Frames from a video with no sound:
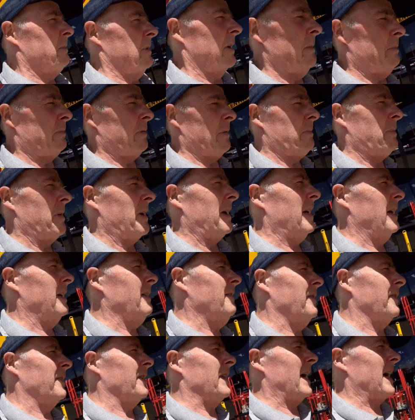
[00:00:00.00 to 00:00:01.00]
be
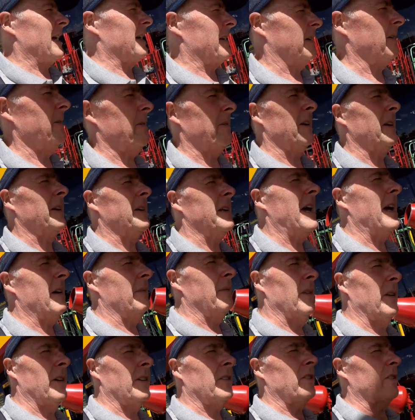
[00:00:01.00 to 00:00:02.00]
prepared for that and
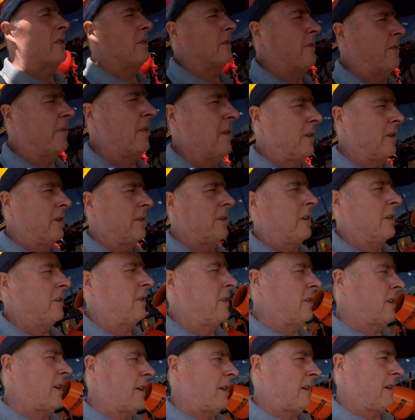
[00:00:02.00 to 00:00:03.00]
have lots of food that
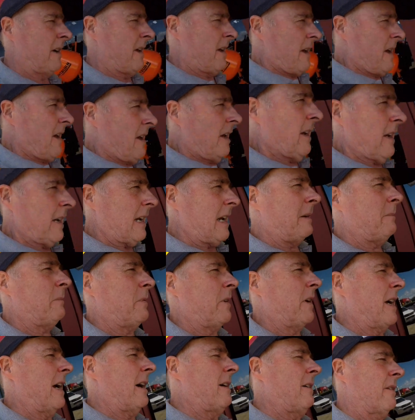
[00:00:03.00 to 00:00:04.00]
you can keep
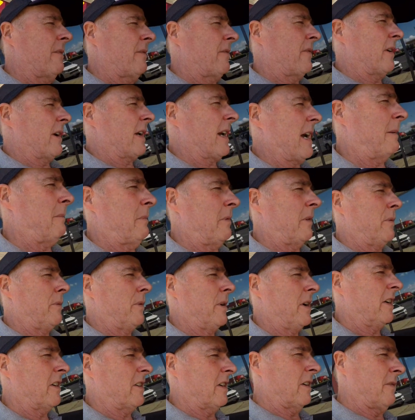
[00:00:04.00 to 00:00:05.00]
you going for a couple of
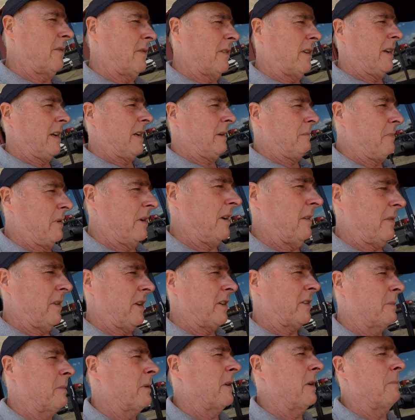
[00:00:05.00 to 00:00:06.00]
weeks if need be, if
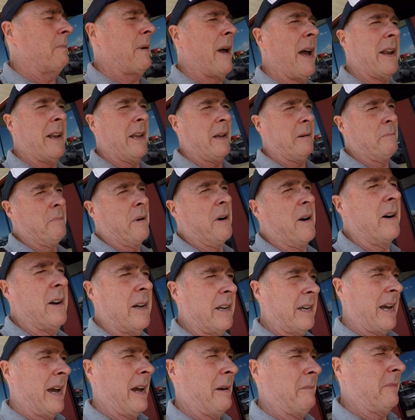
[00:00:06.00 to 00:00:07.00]
there's a bit of panic
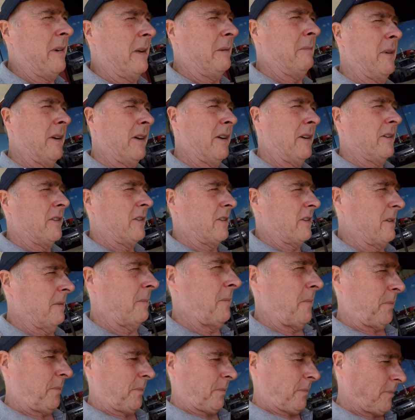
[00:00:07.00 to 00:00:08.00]
buying happening because
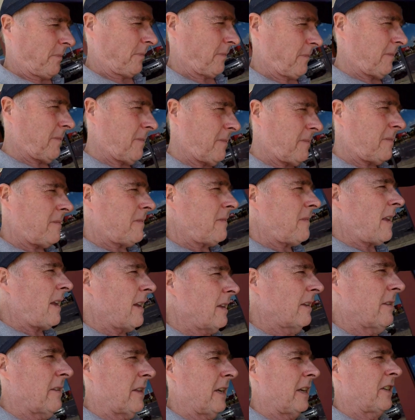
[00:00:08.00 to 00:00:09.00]

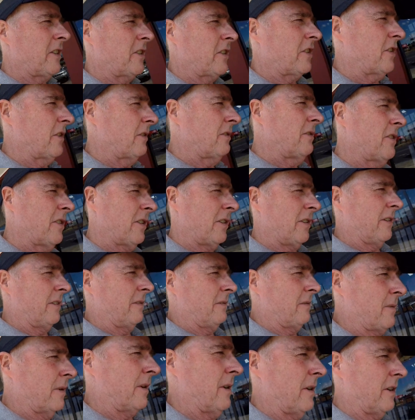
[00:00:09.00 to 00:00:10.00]
things do
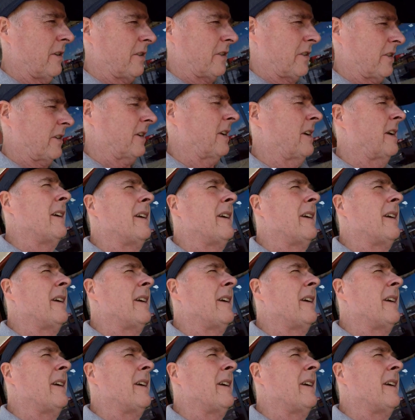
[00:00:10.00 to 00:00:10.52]
turn worse